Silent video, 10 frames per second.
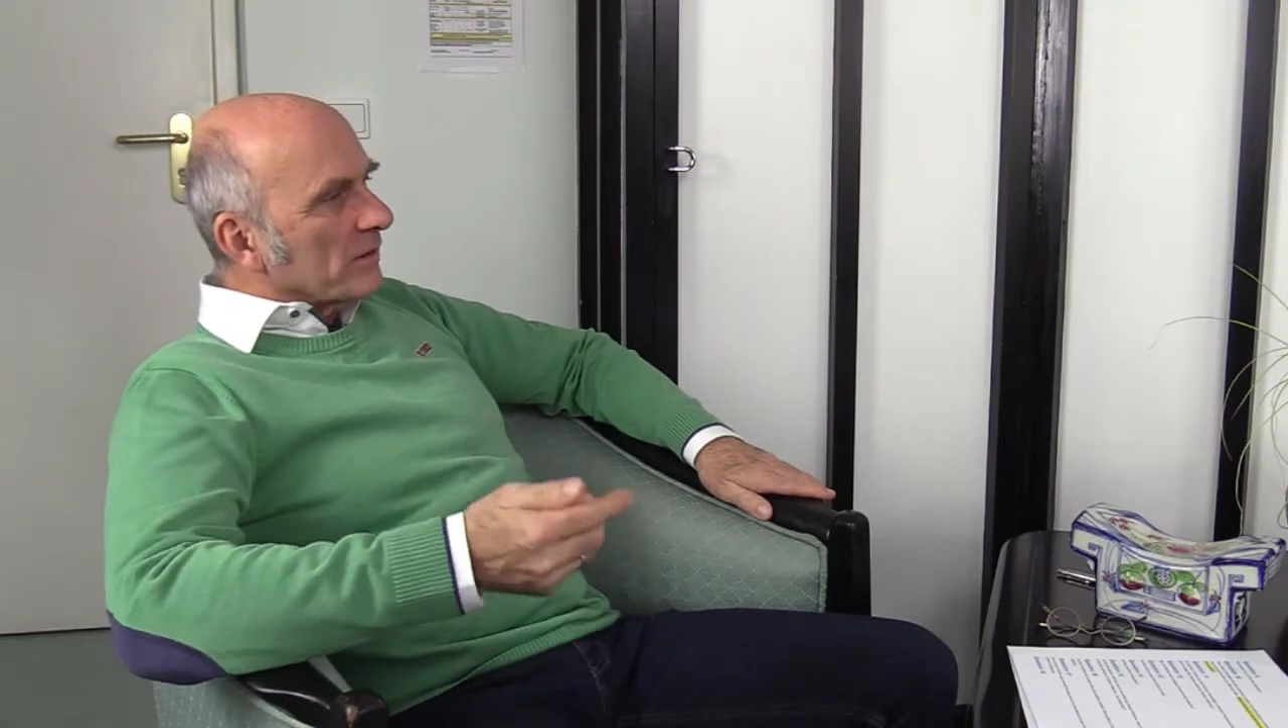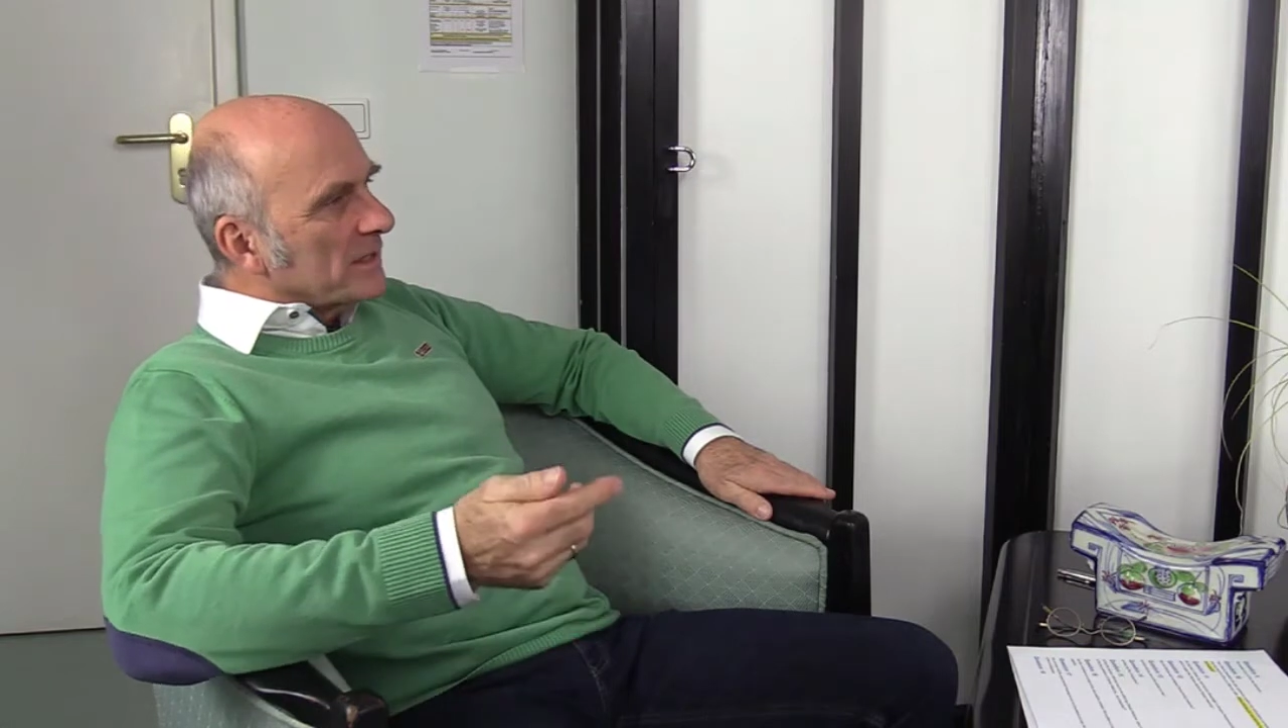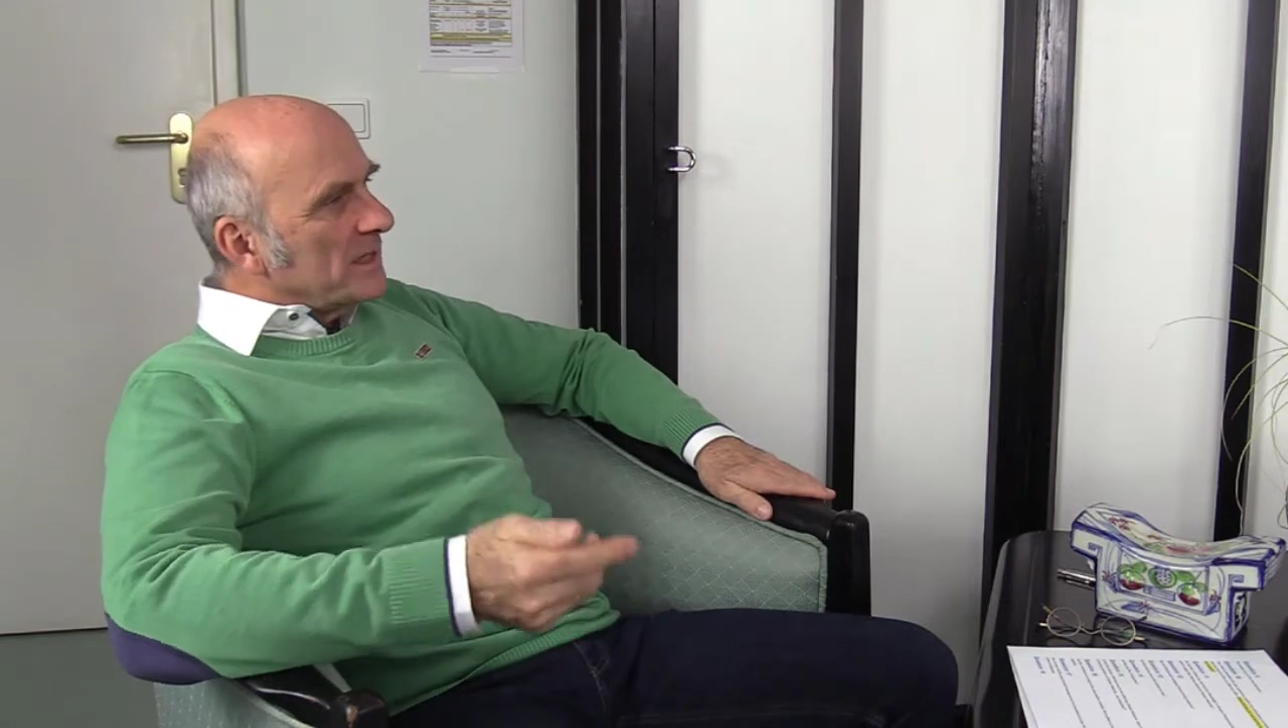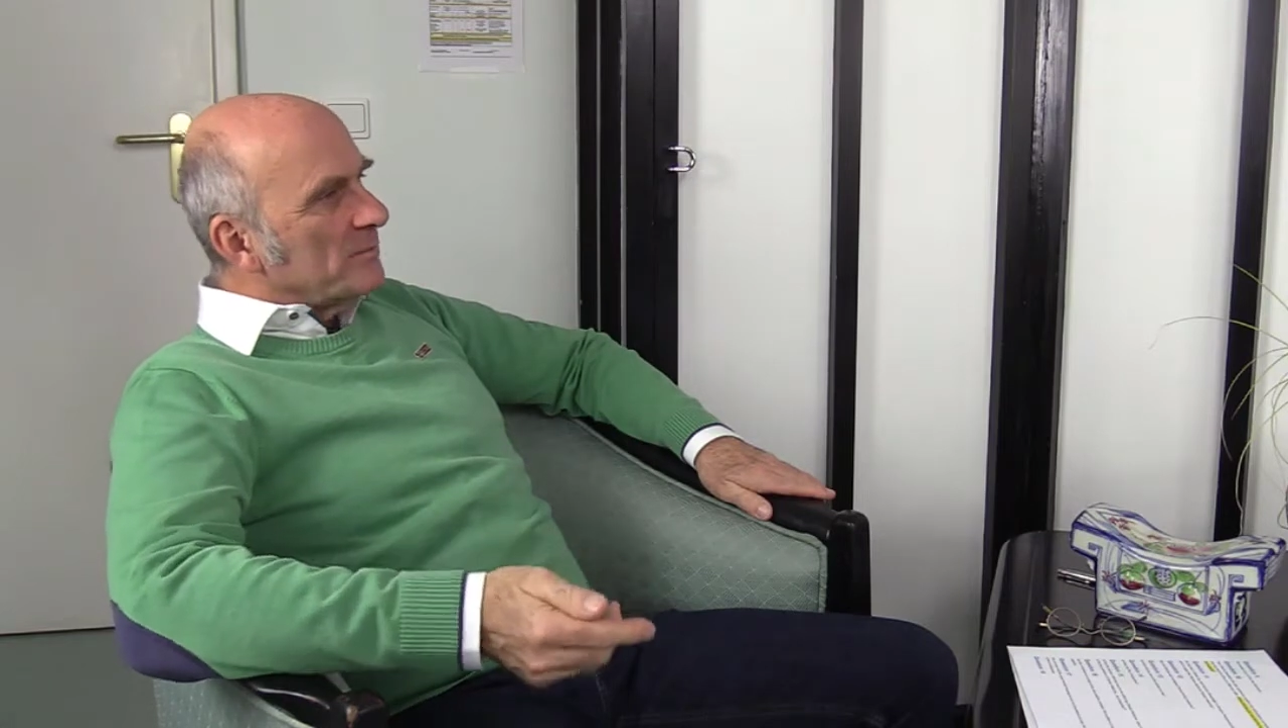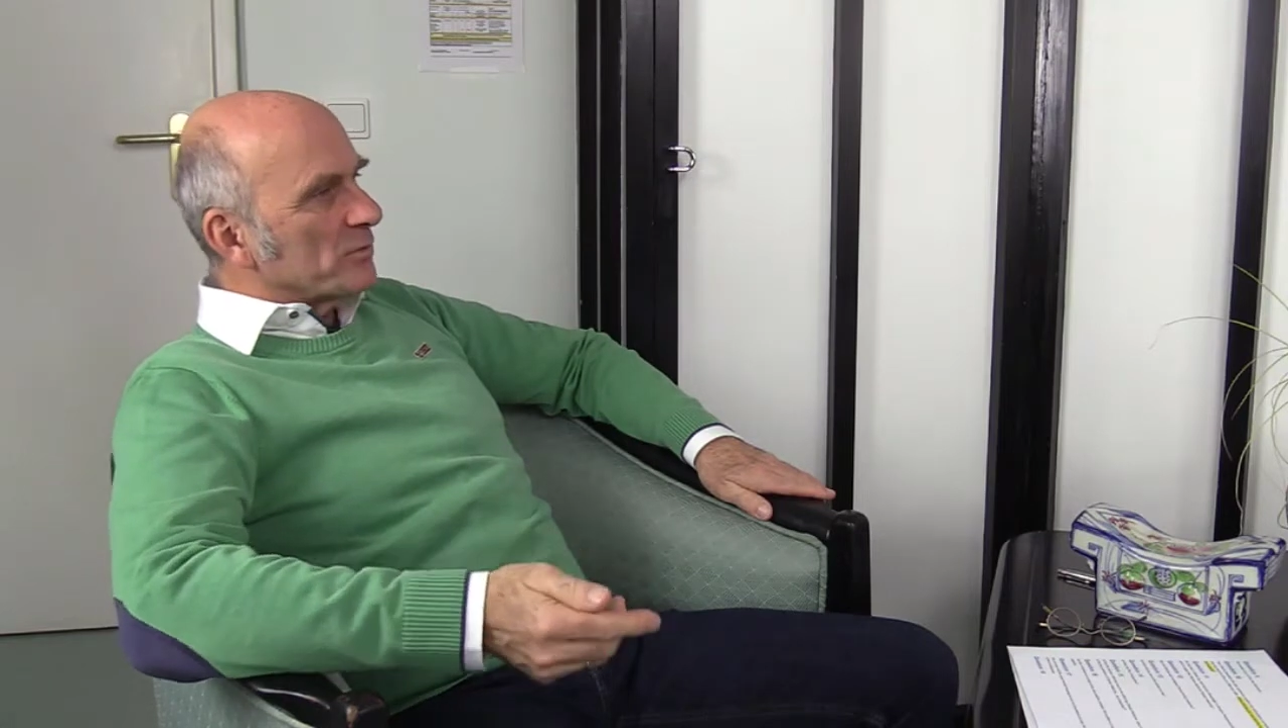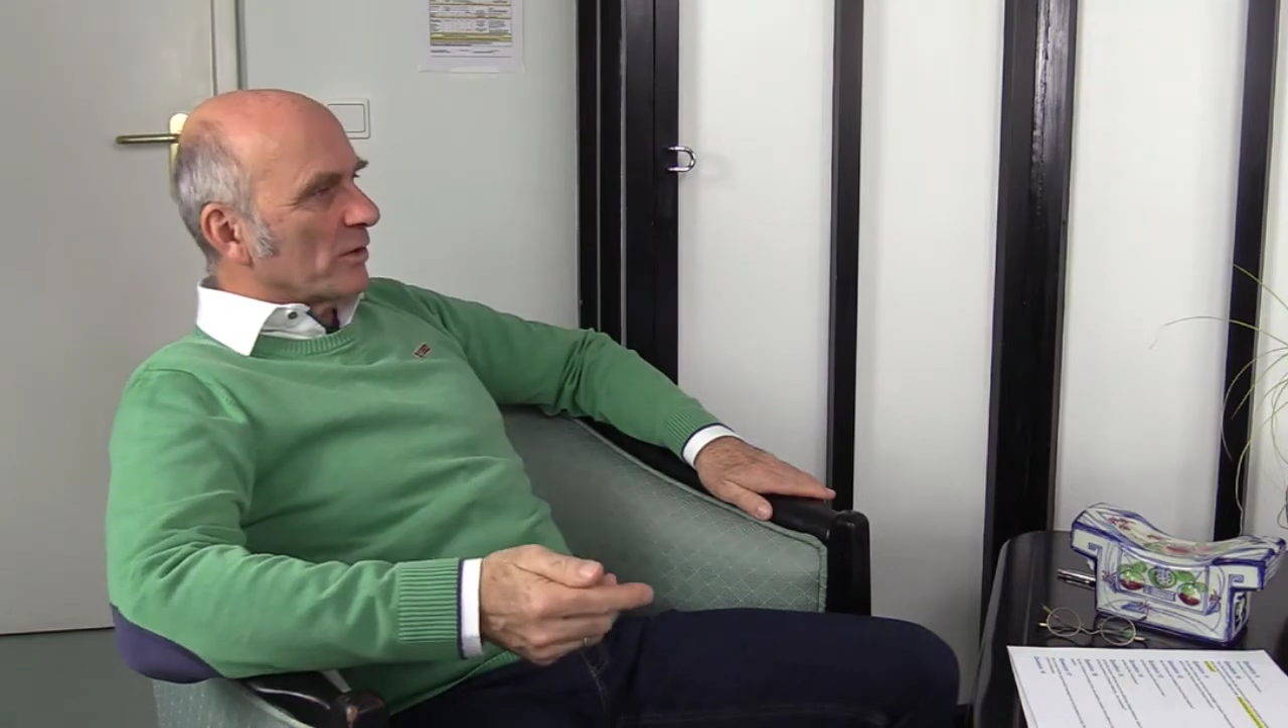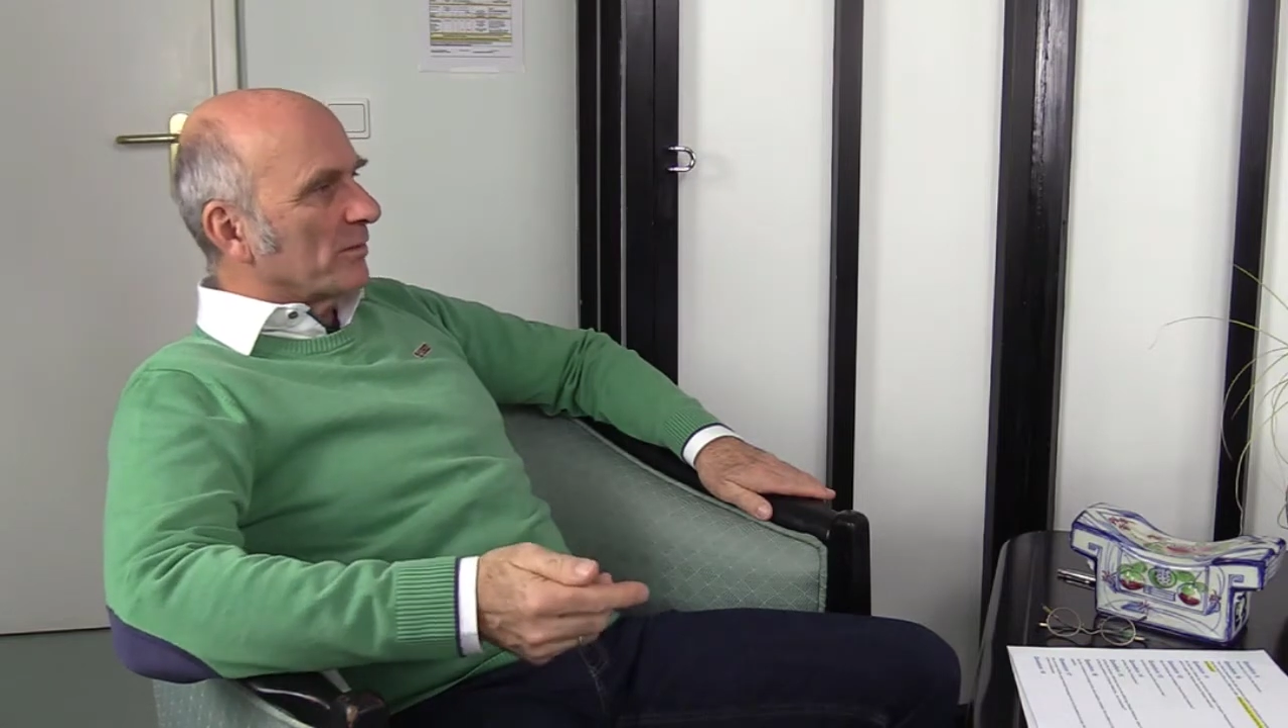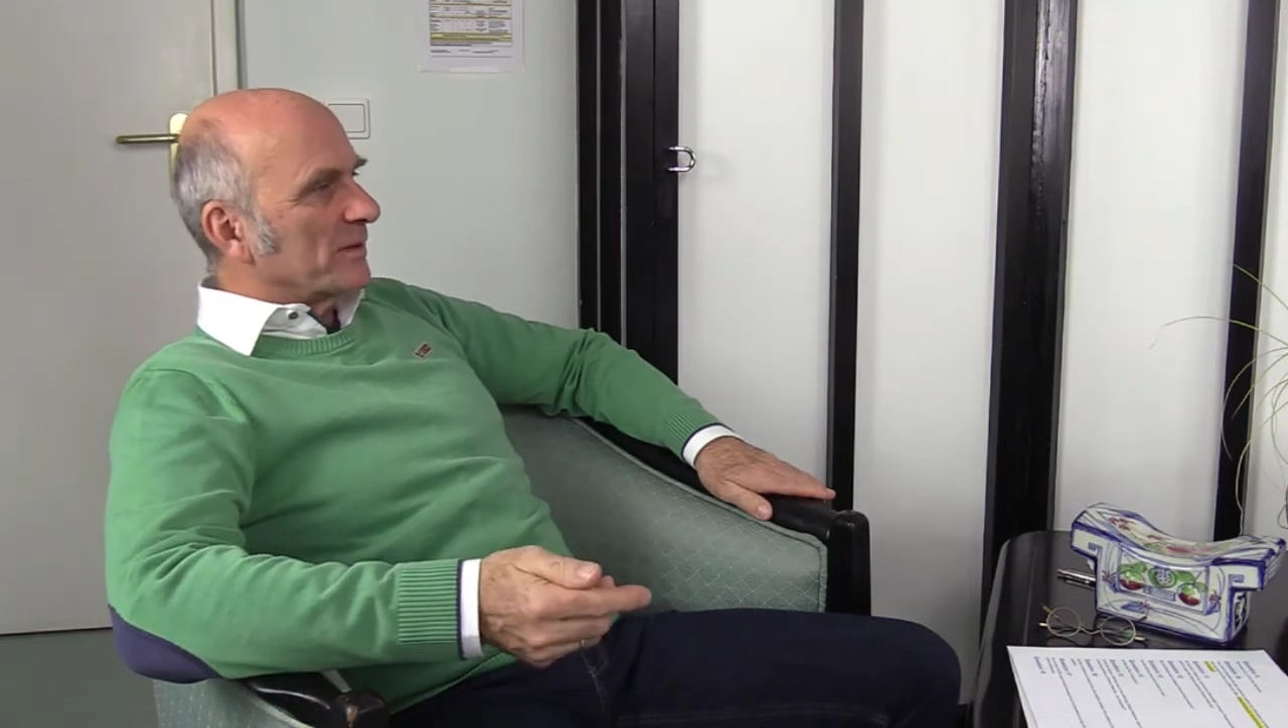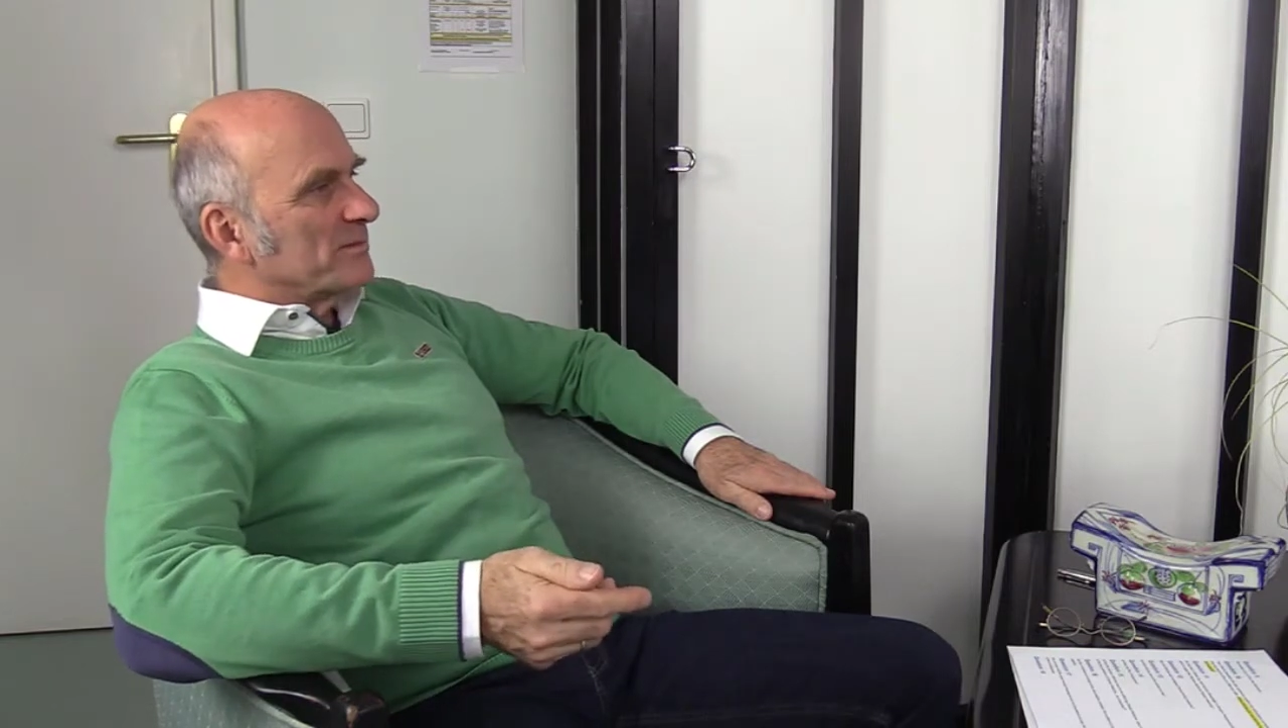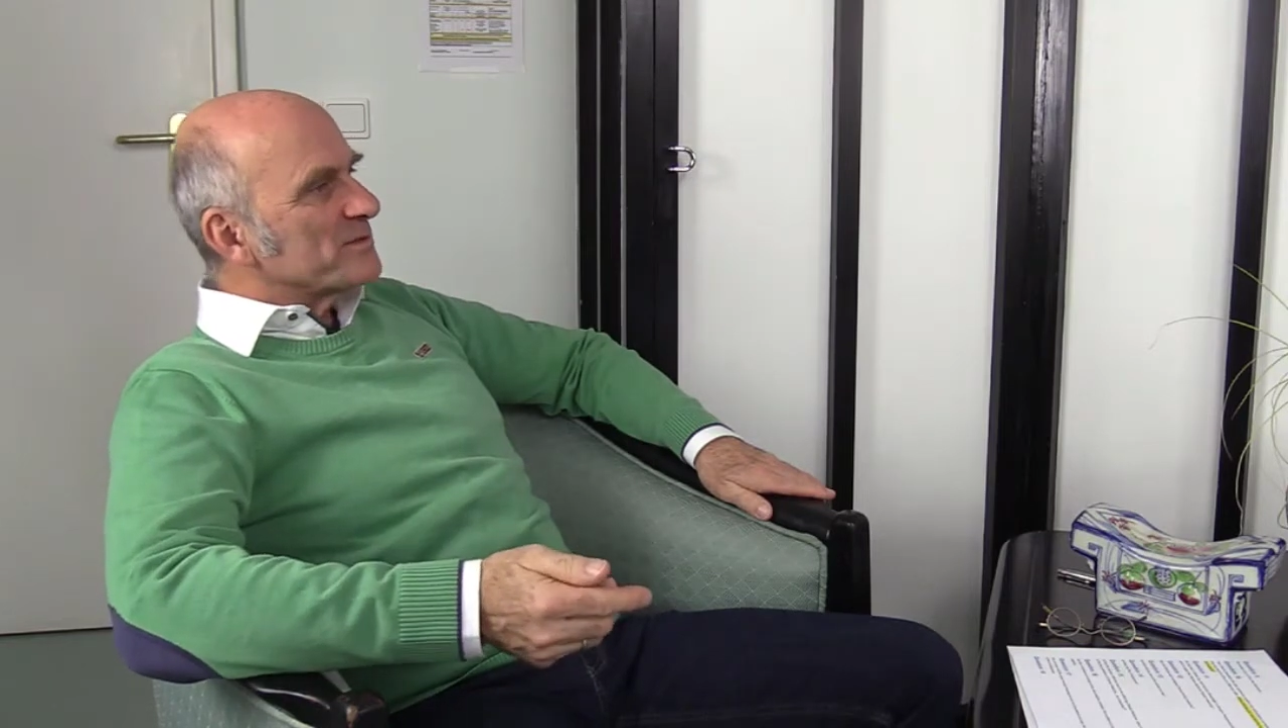the key
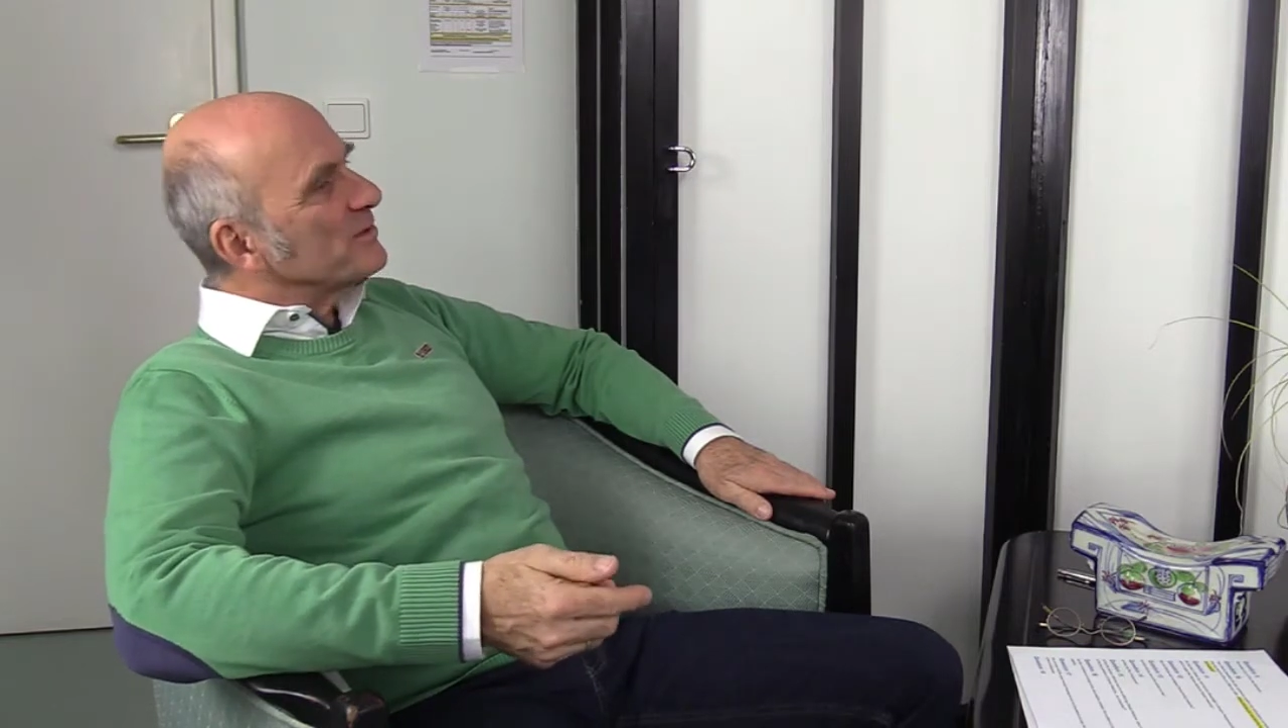problems